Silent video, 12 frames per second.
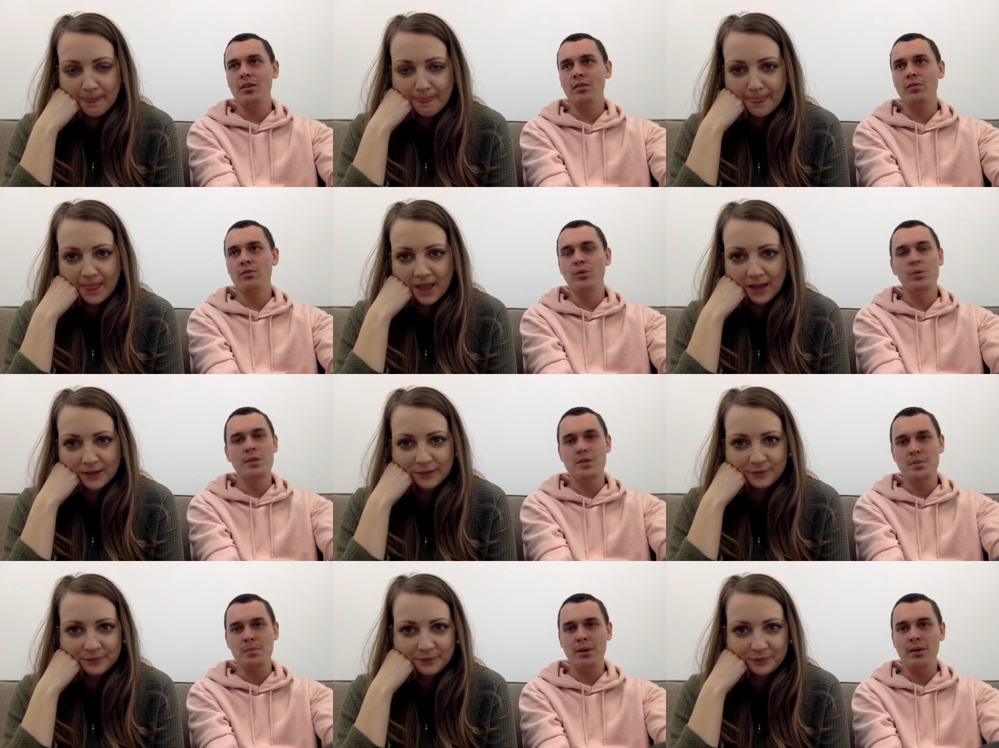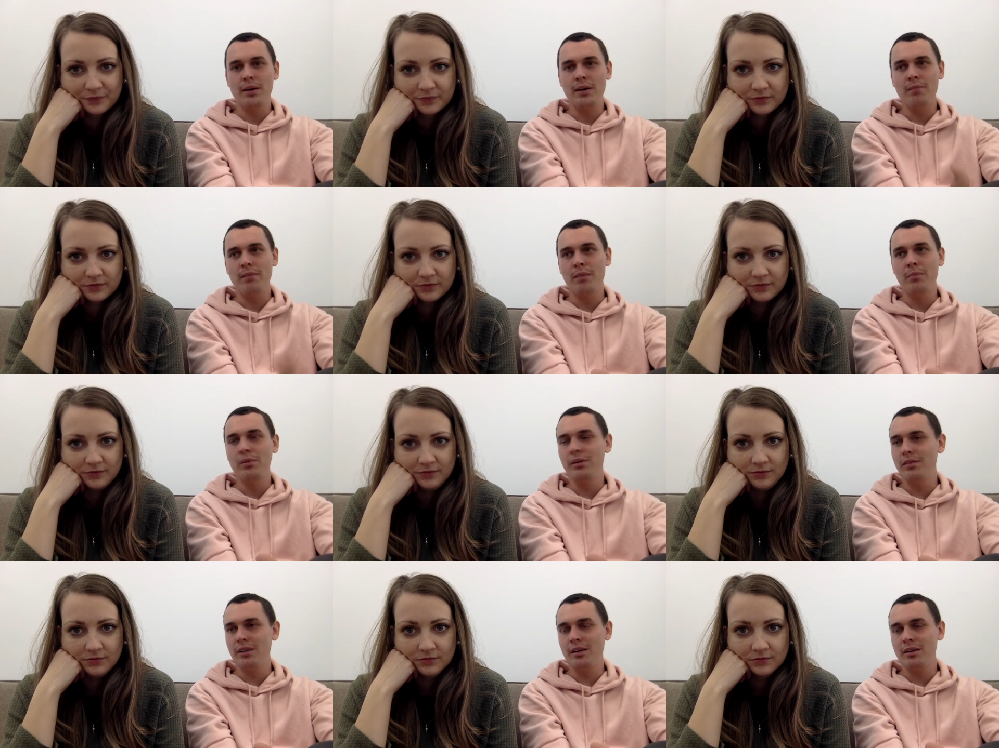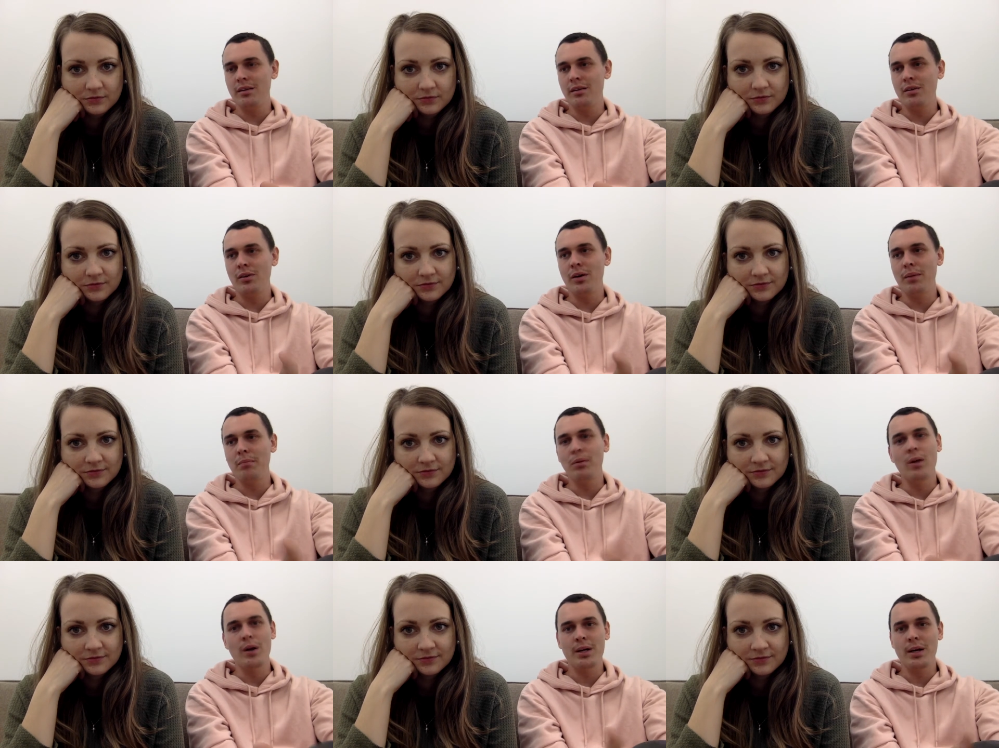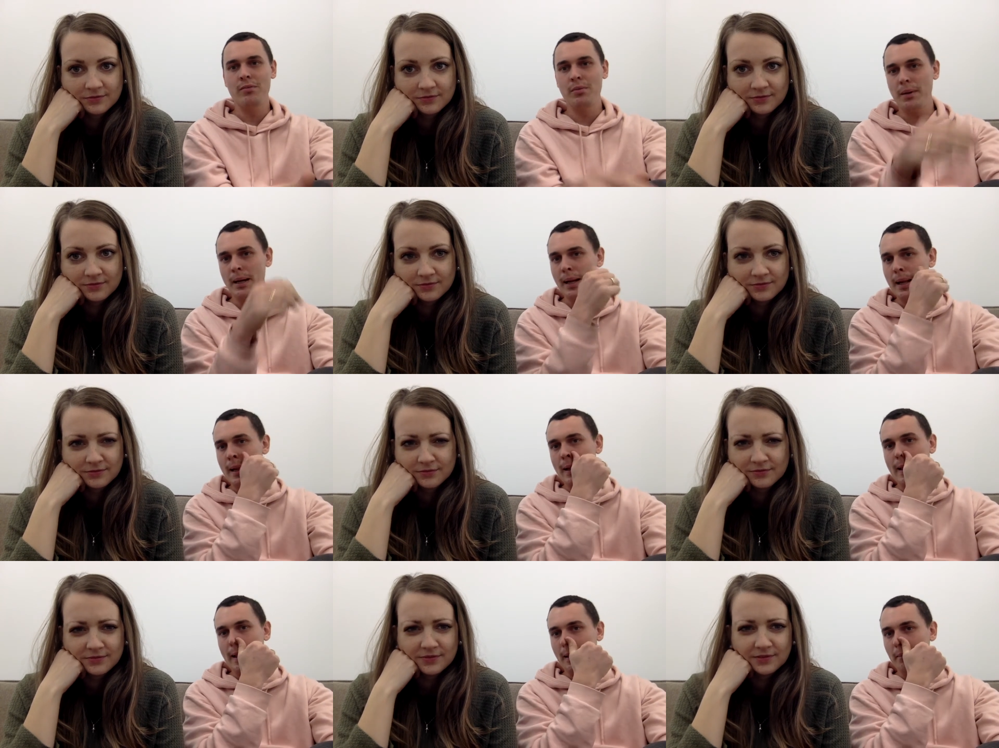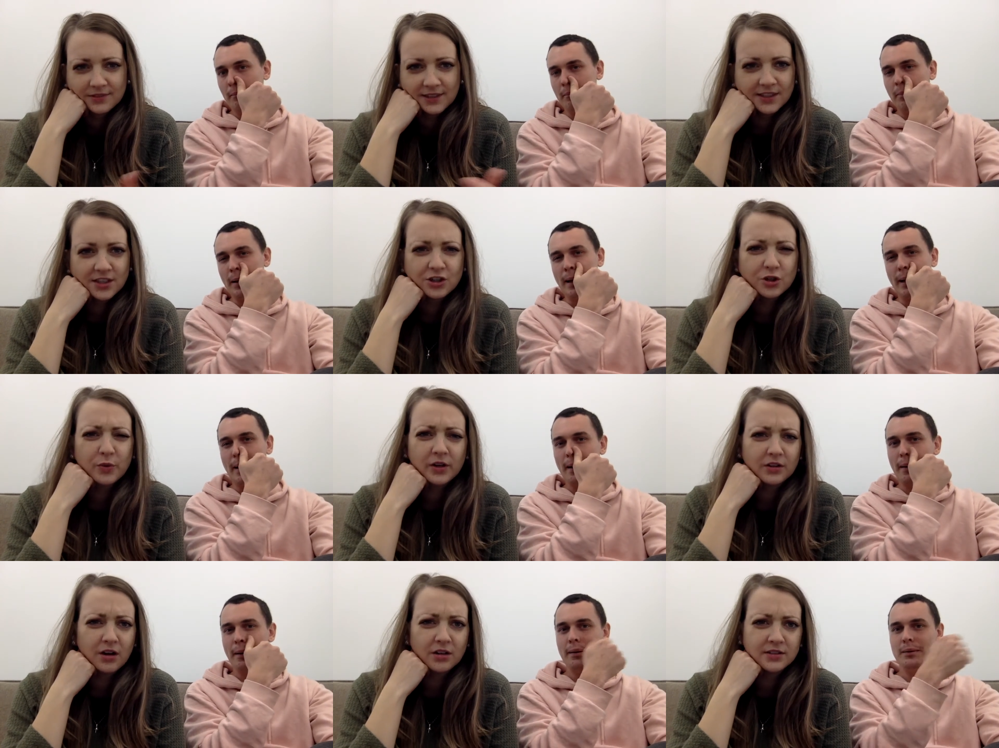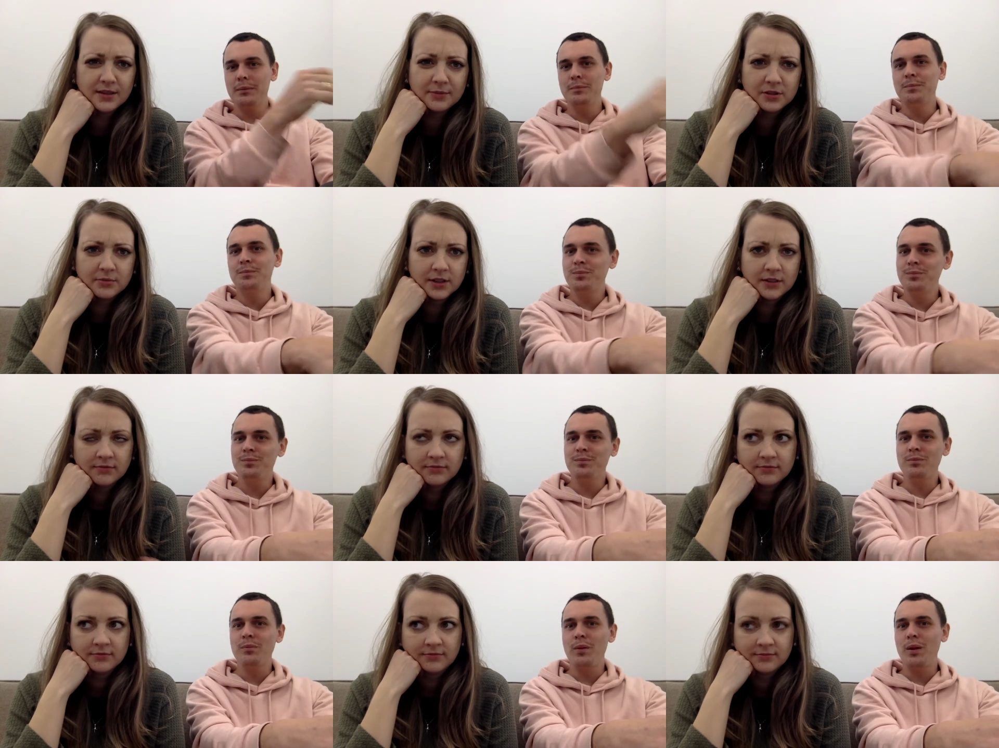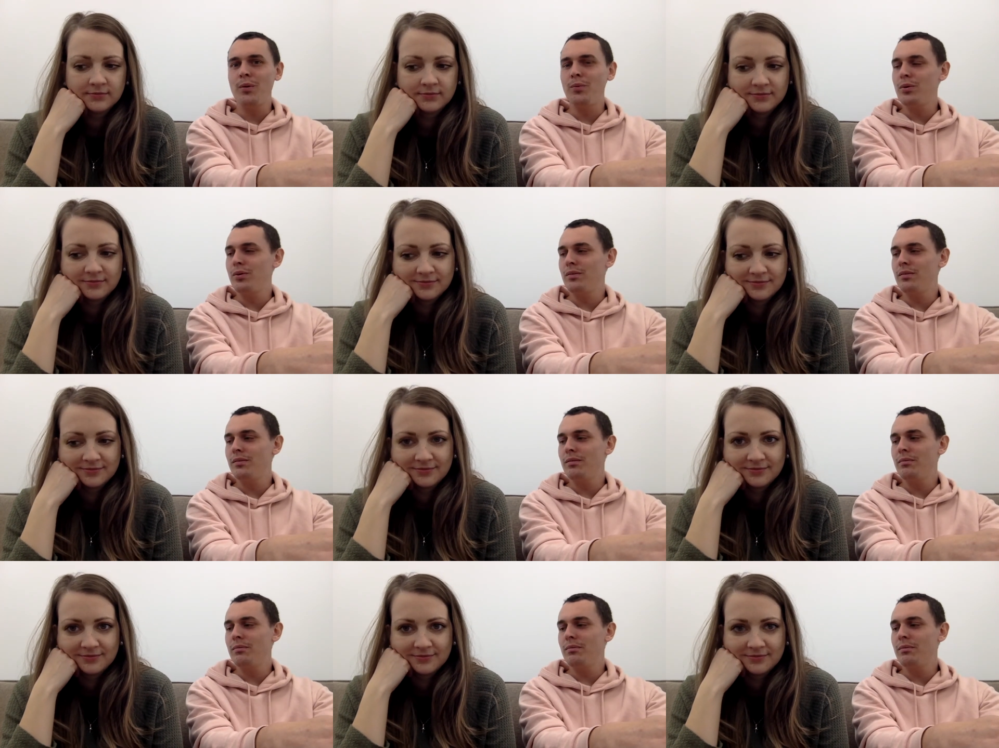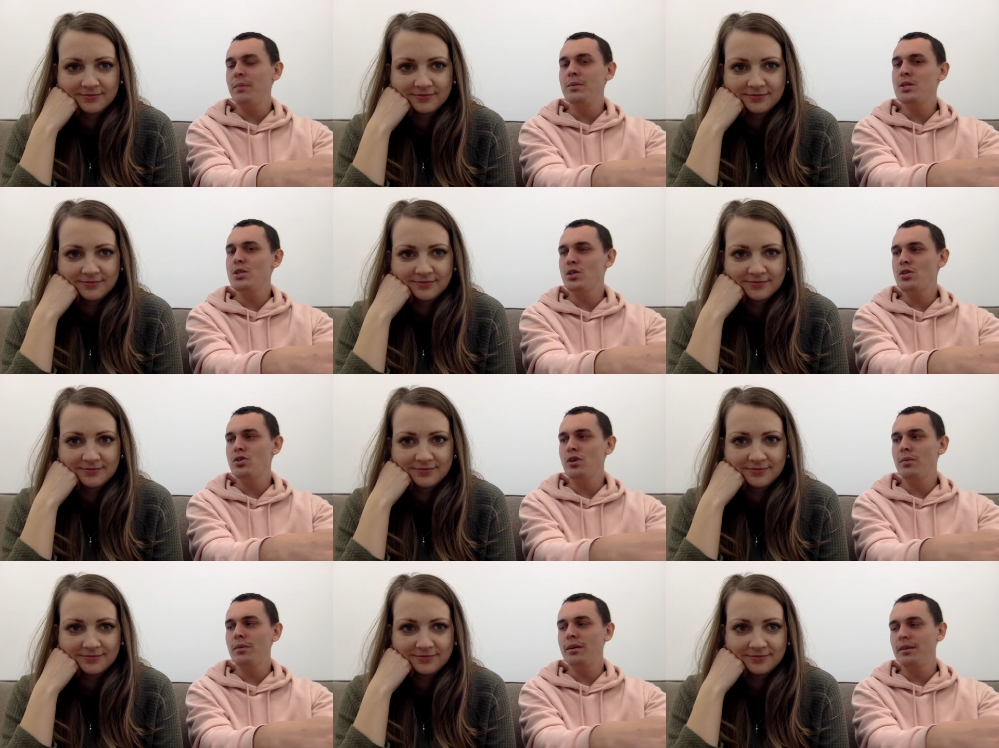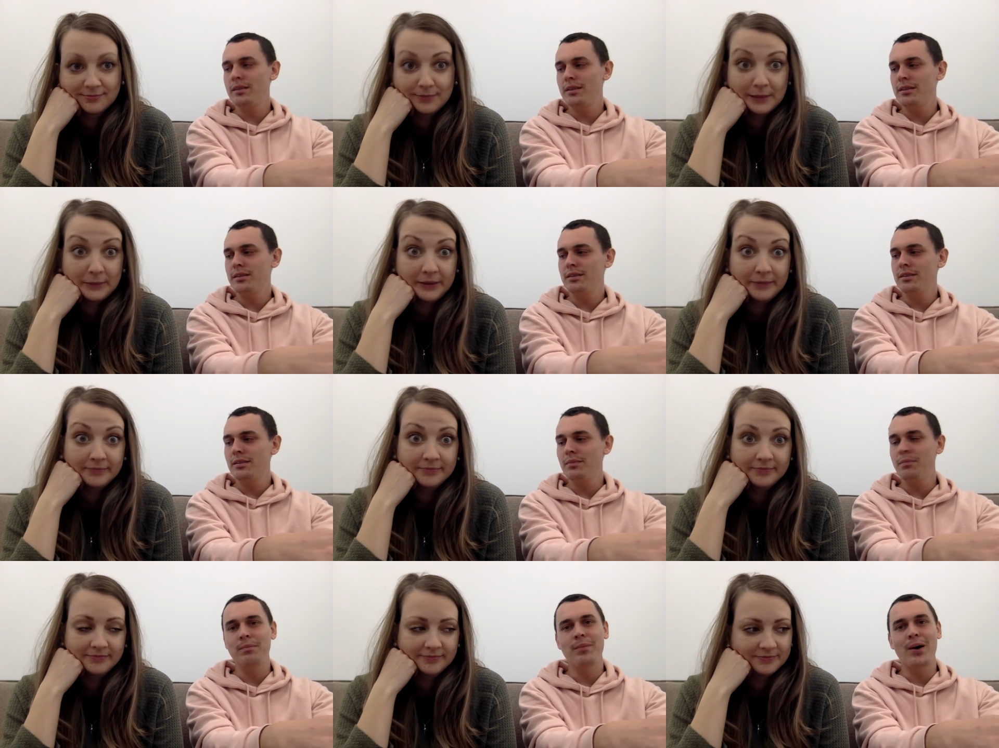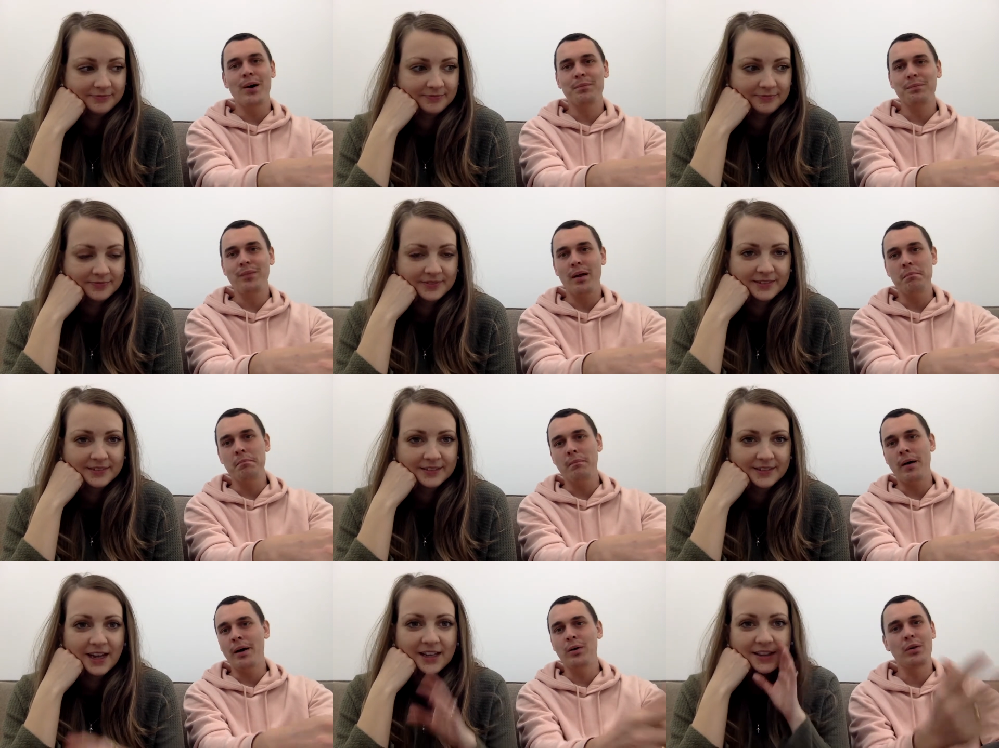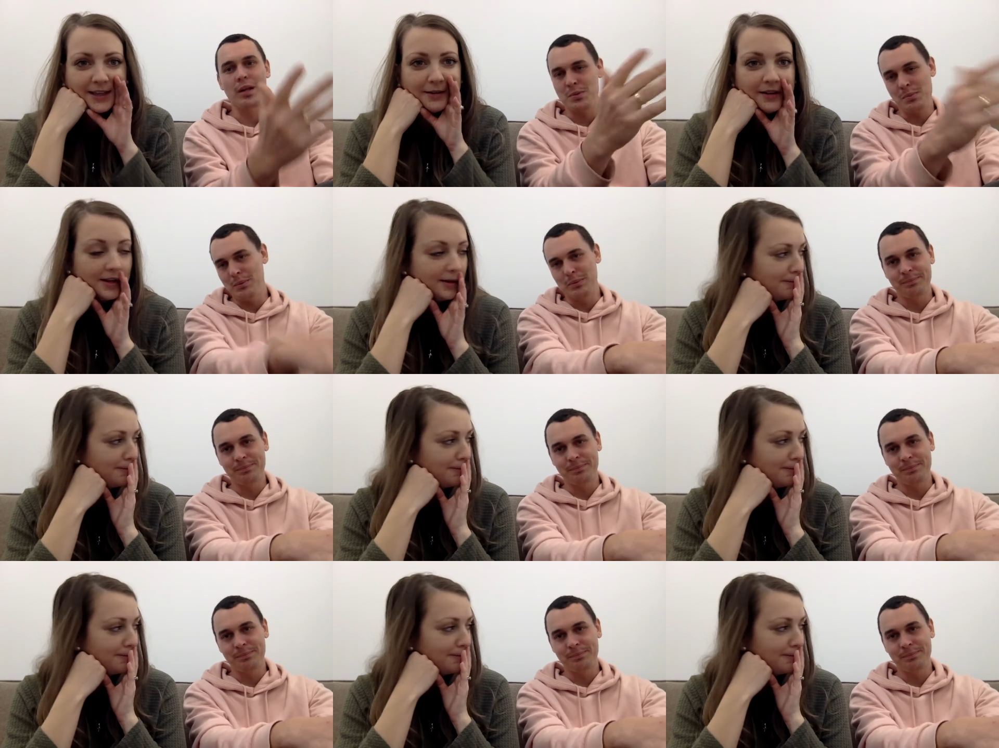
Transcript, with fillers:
Speaker 1: food disappearing and believing or in belonging to everybody. That's but, such a
Speaker 2: weird concept to me.
Speaker 1: Yeah, well, maybe it's because you're German. Maybe. No, I know lots of people